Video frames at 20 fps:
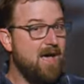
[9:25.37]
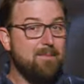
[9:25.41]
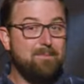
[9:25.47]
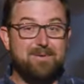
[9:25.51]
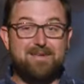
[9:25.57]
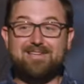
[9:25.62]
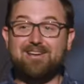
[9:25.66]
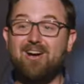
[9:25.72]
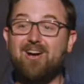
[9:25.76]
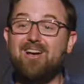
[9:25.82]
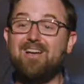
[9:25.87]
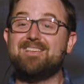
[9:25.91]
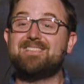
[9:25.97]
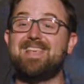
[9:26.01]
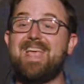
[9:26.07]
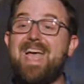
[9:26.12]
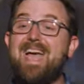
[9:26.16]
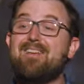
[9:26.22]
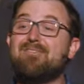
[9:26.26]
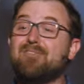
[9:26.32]

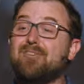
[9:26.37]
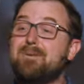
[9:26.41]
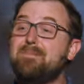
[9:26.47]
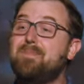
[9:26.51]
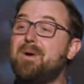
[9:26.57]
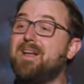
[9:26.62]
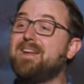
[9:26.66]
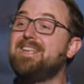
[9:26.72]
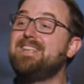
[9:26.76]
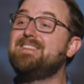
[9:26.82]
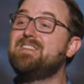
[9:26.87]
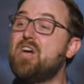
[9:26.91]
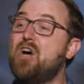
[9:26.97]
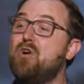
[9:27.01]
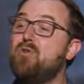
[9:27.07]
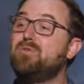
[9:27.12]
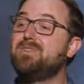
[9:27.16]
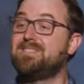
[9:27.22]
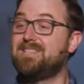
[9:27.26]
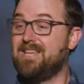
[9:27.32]
because everybody
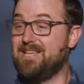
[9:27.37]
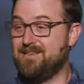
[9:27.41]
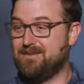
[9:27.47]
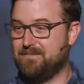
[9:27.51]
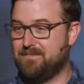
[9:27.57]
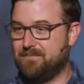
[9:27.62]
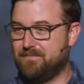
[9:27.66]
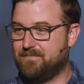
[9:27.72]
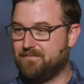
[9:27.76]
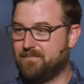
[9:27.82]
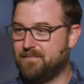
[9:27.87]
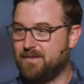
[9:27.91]
knows him.